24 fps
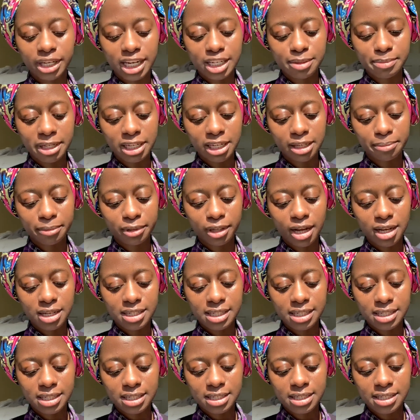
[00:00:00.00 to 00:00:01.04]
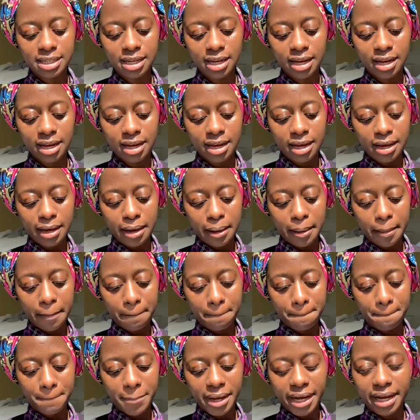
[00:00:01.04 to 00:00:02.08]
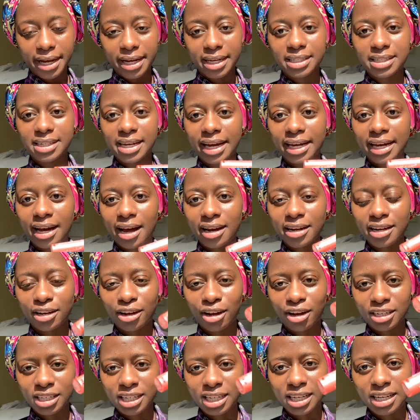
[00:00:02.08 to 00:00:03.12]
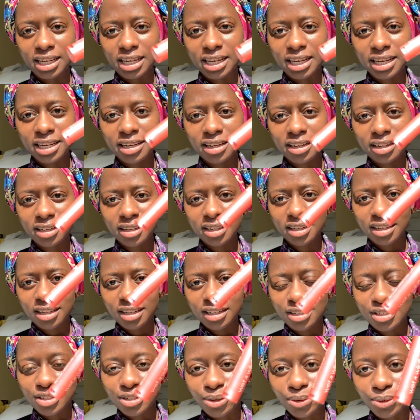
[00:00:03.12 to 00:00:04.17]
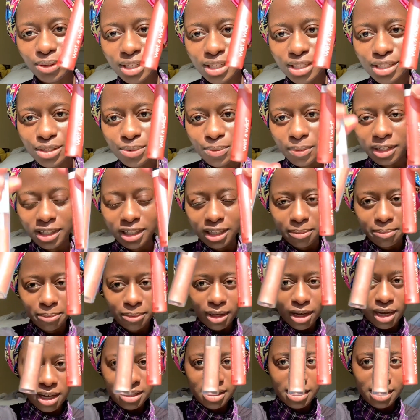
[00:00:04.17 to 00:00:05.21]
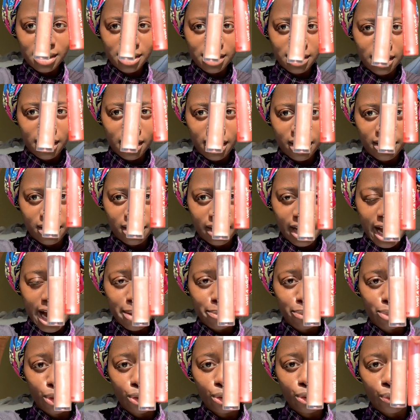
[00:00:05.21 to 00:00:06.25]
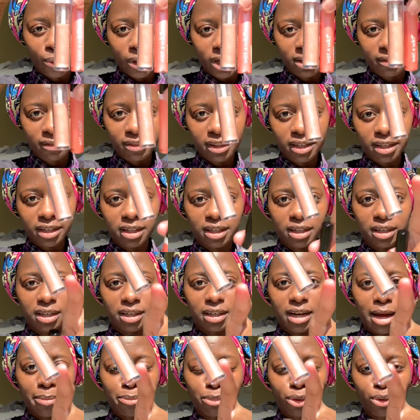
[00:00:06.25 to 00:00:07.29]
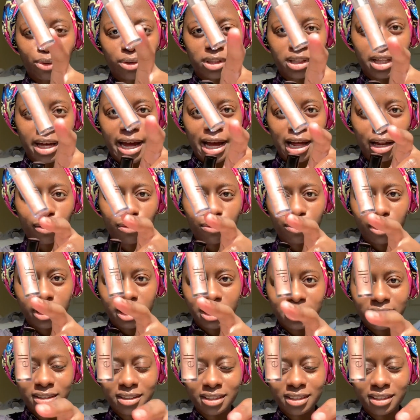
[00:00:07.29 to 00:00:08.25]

my lip glosses, but I got it on Eid. So this is one lip gloss, this is another. I broke the e.l.f. one.